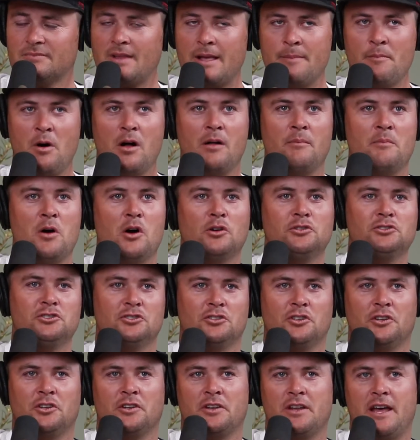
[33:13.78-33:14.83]
I'm all
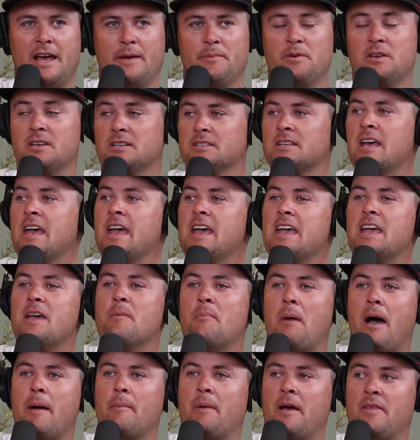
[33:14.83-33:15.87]
emotional tonight because in
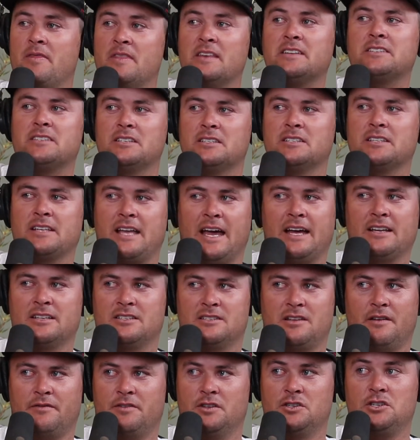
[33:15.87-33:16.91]
my mind, this is the kind of
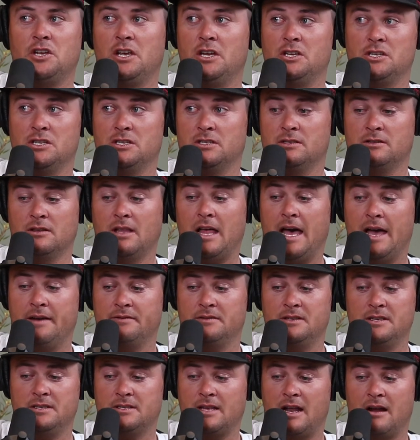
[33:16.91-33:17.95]
stuff that changes lives.
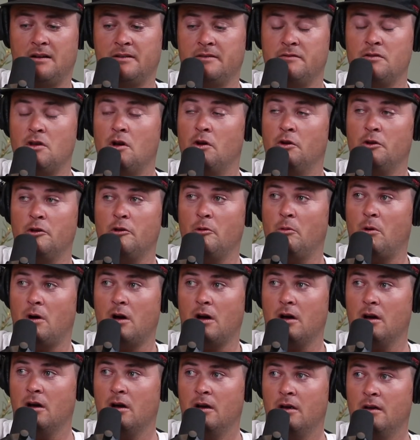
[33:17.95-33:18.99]
He said, I don't even know who you
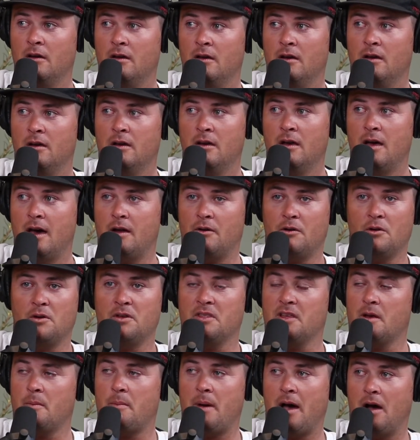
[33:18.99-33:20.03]
are. I don't know
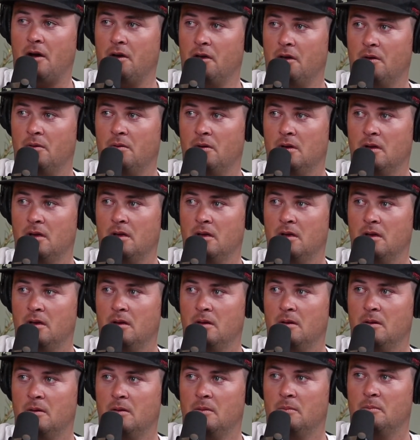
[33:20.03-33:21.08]
anything about you.
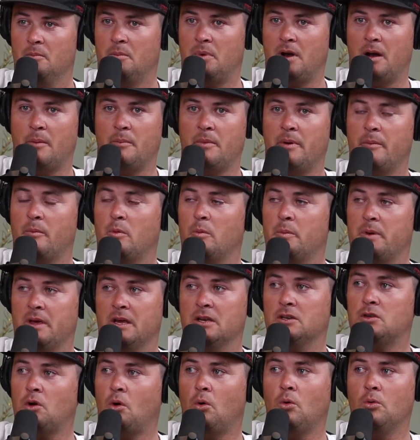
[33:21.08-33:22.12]
But I remember being
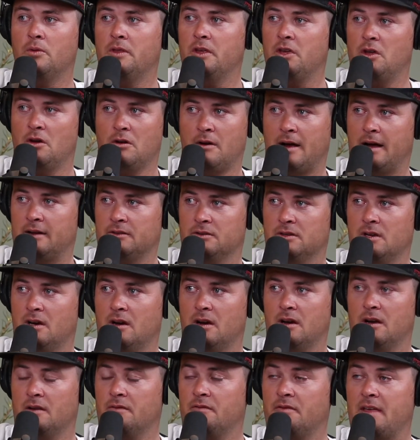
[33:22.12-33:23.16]
told that you're out there.
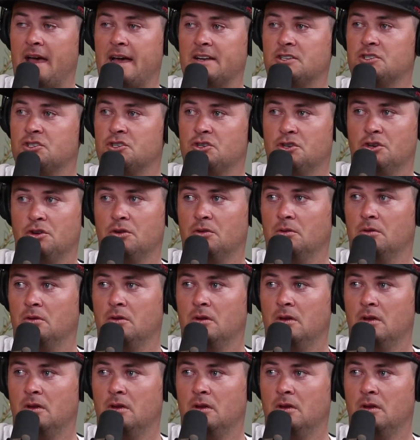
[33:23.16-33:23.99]
And if that's true,